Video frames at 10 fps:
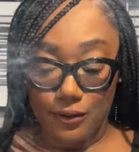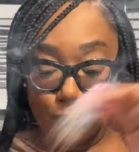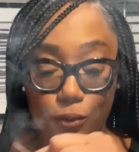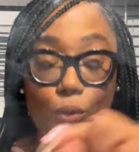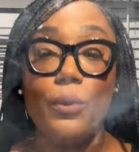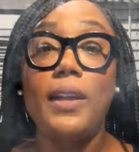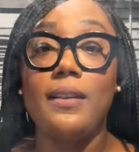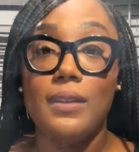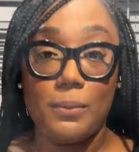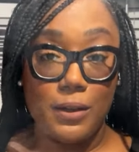will
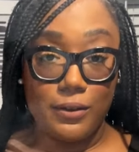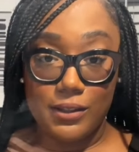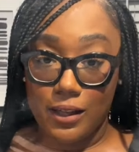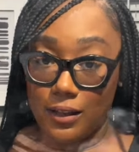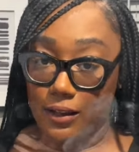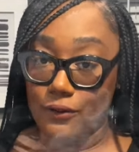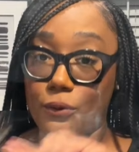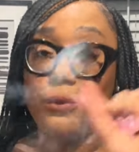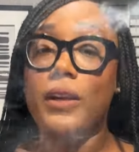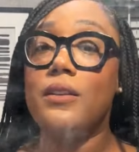win, I'm not going to say if,
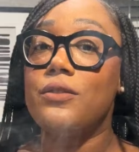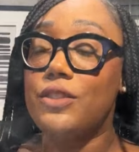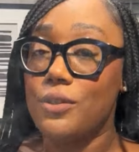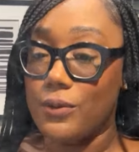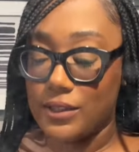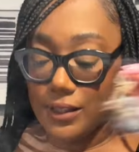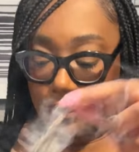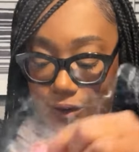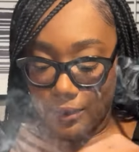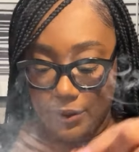when she wins
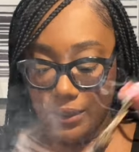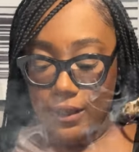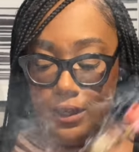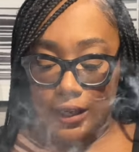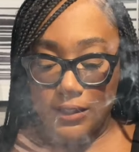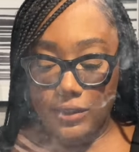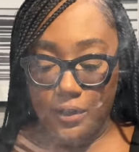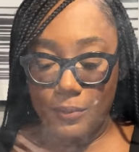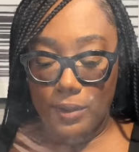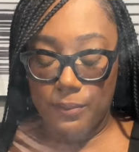that Grammy, it's
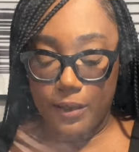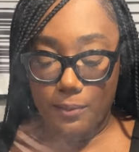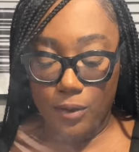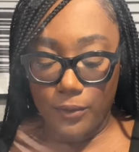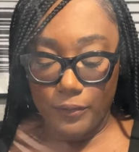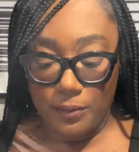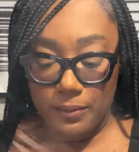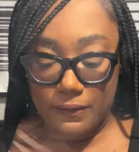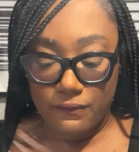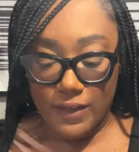going to be a big moment for
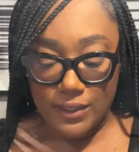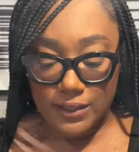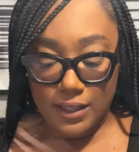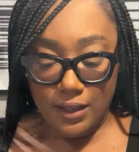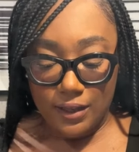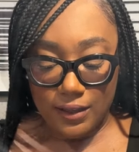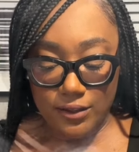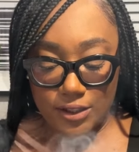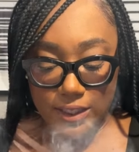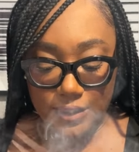Memphis. Uh,
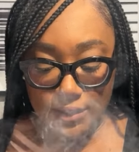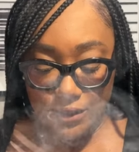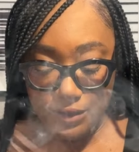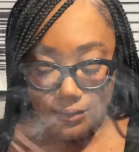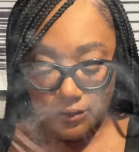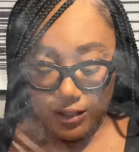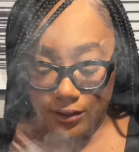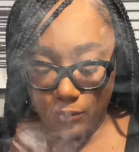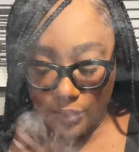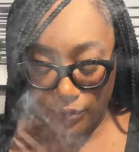it's just, uh, she's
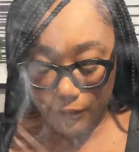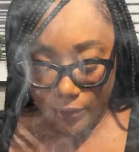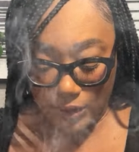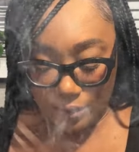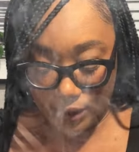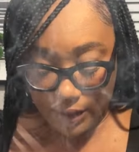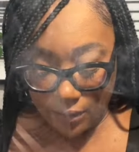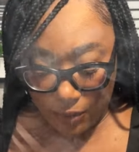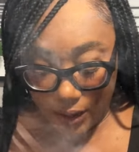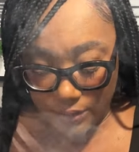a wonderful young lady
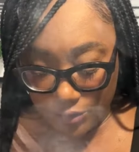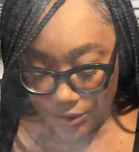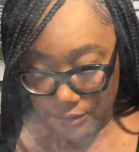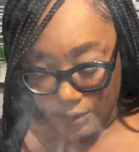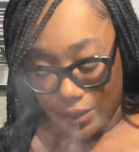to watch.